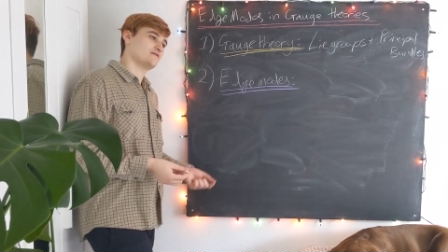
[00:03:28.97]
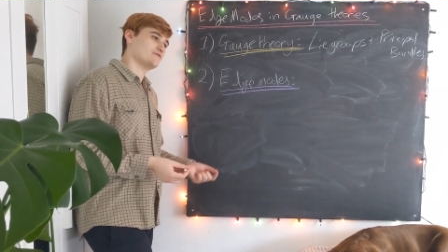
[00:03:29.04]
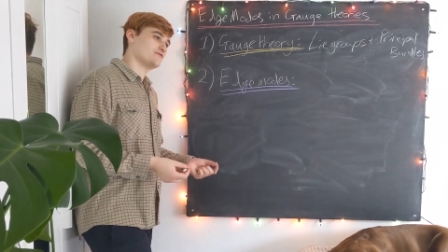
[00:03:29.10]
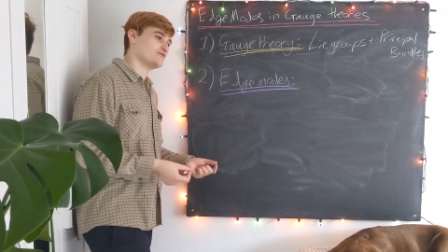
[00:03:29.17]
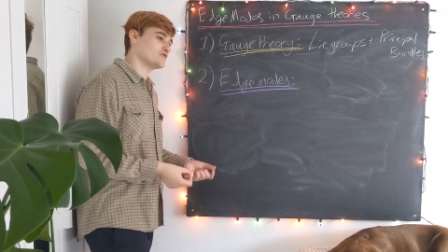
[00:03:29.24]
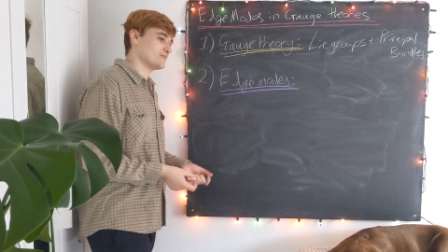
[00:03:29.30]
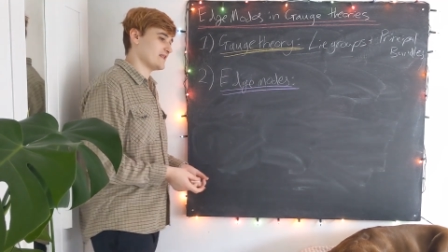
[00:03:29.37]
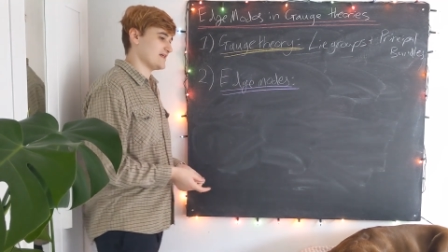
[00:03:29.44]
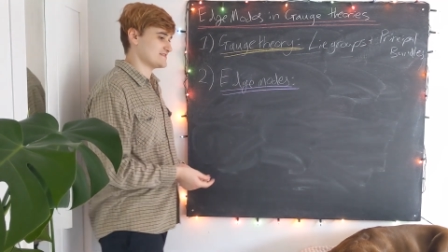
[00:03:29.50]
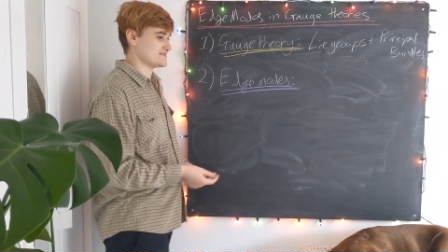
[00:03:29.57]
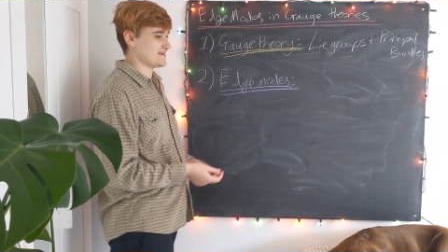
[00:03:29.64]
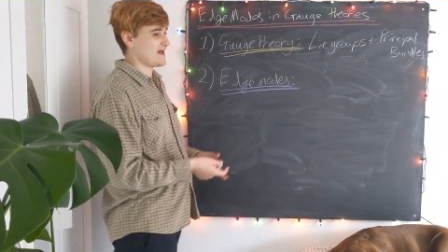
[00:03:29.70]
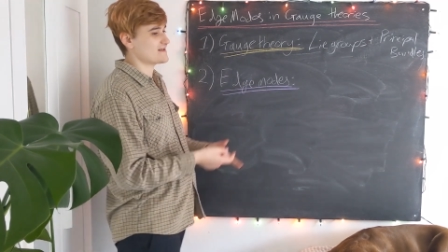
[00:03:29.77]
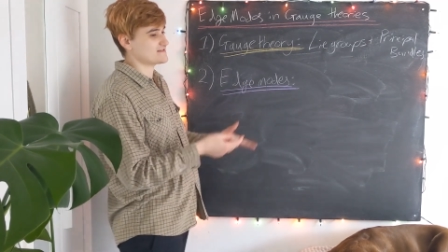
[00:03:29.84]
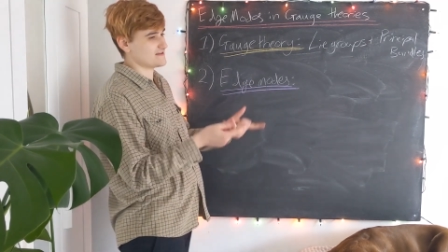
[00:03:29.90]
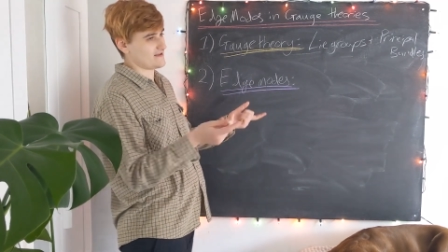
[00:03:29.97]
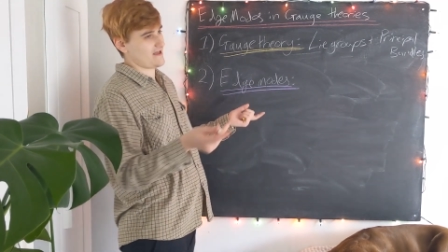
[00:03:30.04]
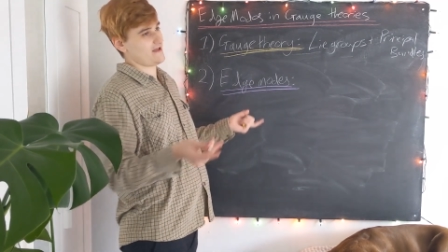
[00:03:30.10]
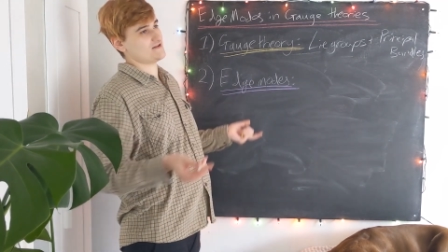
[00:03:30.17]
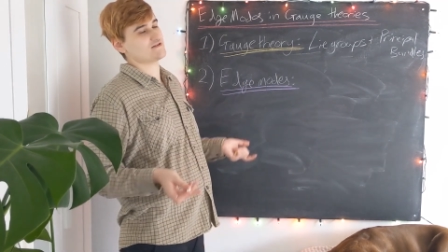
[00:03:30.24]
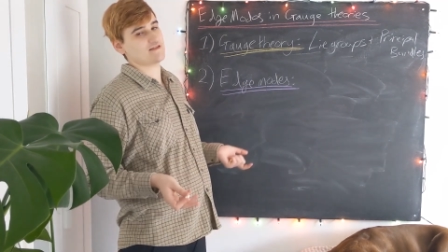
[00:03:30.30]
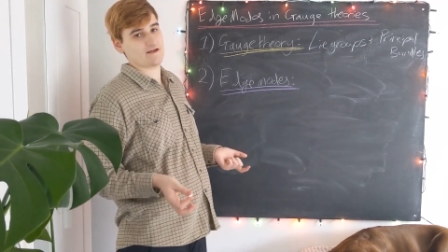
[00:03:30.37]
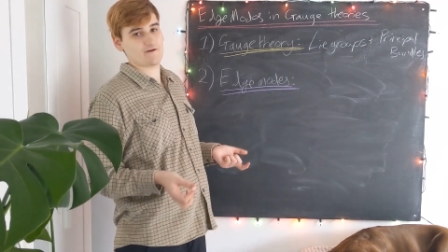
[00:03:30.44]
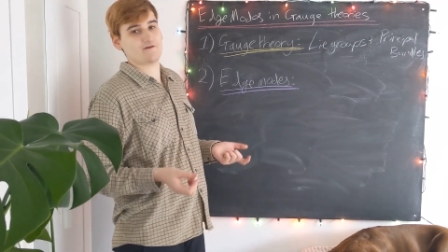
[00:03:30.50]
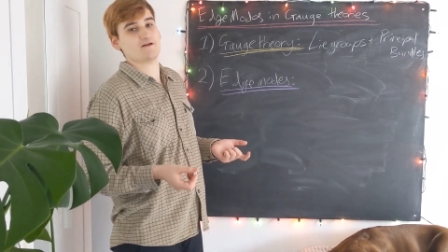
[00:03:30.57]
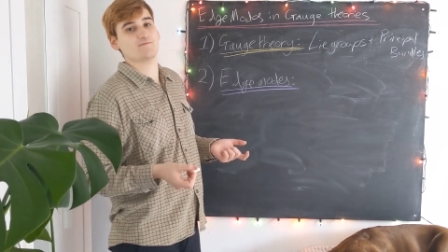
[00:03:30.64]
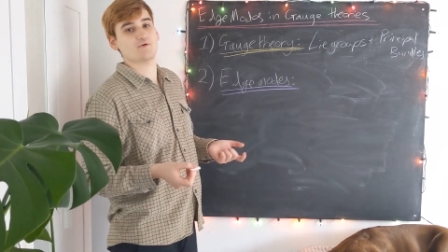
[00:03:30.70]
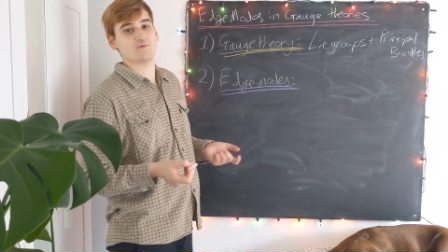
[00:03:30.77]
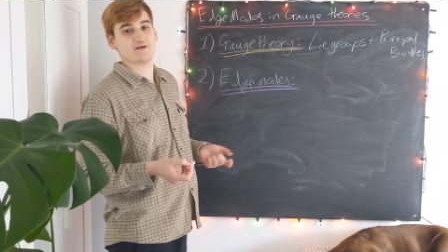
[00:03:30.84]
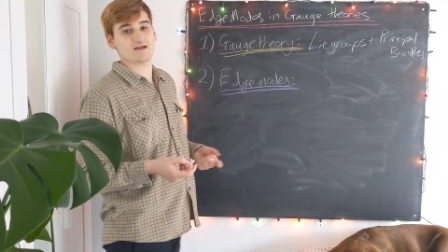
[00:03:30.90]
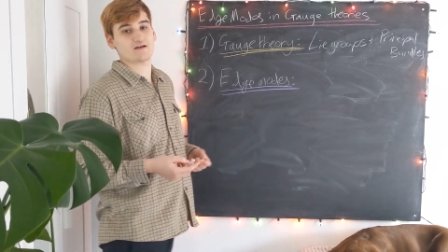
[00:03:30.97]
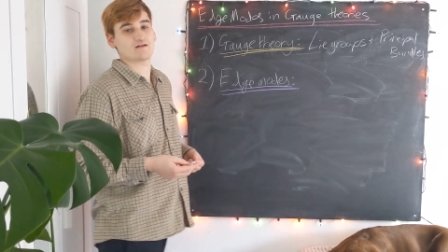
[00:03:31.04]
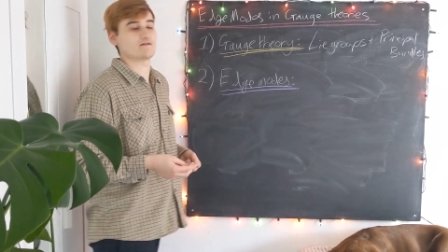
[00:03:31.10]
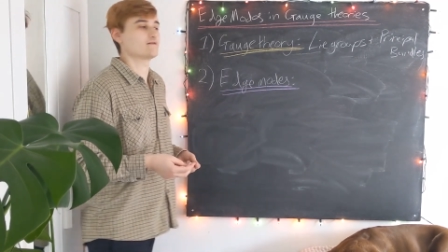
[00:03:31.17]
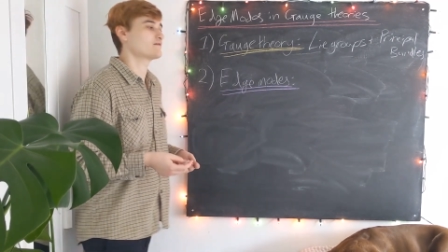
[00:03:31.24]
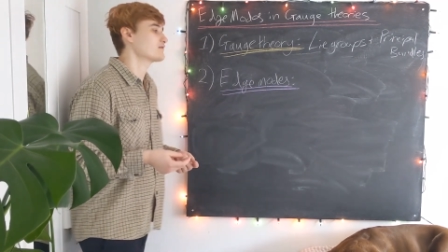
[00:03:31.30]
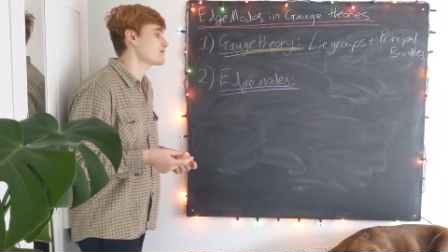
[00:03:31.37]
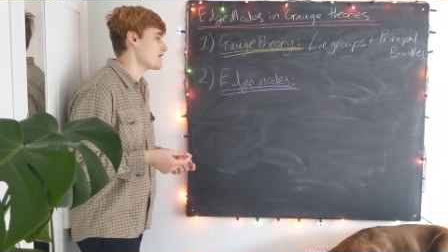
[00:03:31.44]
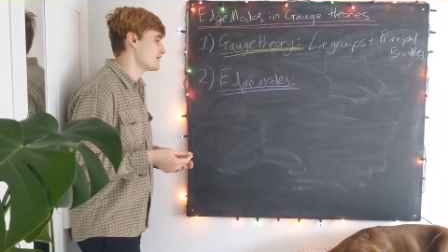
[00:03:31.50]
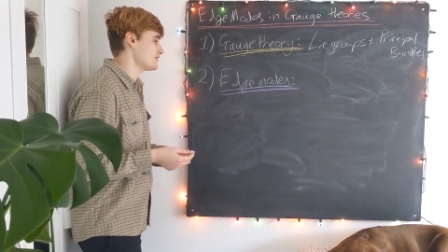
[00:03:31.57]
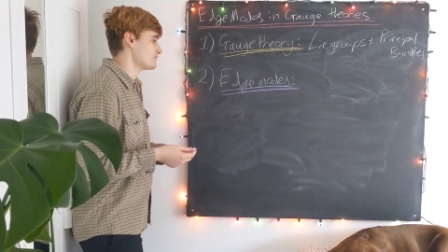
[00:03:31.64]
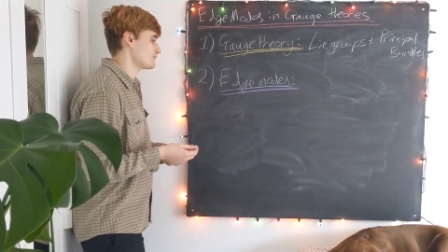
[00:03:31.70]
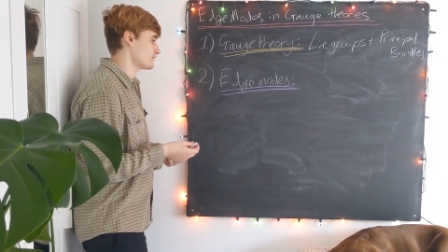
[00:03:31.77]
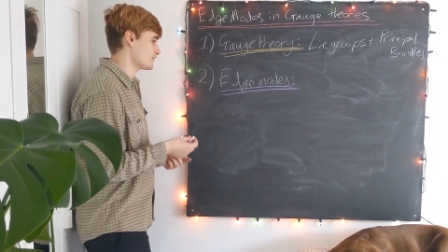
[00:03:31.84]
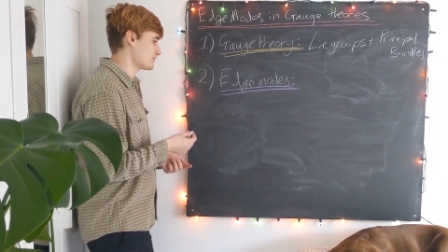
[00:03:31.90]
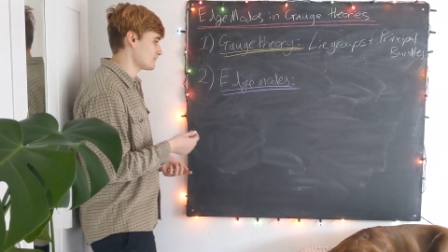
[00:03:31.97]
formulated as a gauge theory, but we can kind of